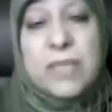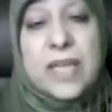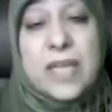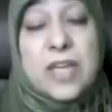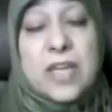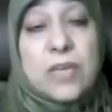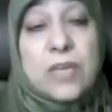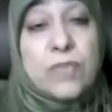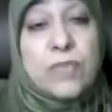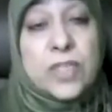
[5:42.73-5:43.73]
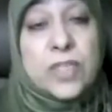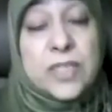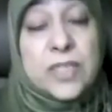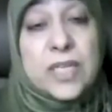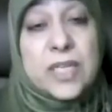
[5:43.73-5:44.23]
that I will
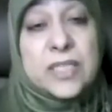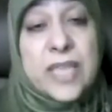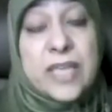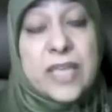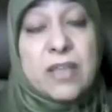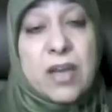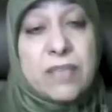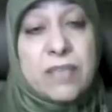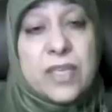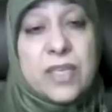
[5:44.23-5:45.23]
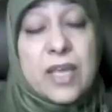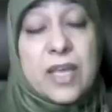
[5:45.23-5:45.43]
voluntarily take the IV